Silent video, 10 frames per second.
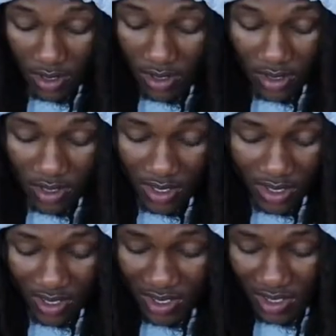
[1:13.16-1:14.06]

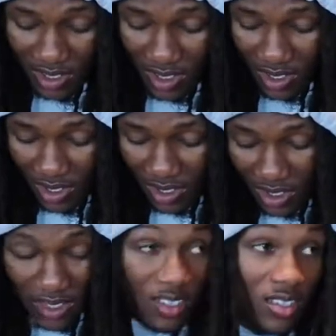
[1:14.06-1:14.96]

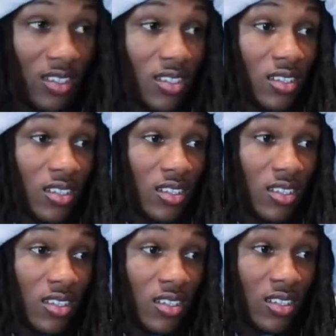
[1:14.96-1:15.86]

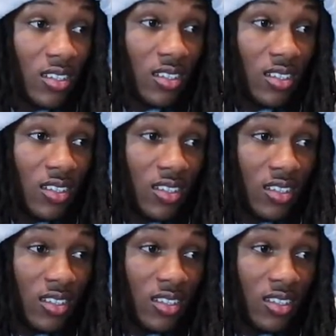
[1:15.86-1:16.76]

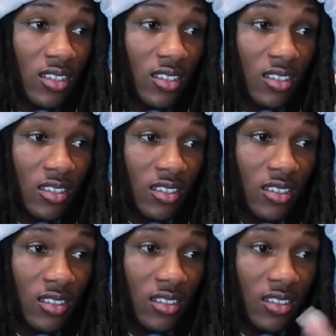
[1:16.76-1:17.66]

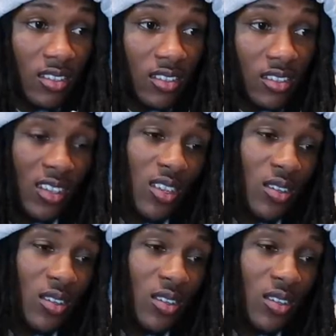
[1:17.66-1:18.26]
[no speech]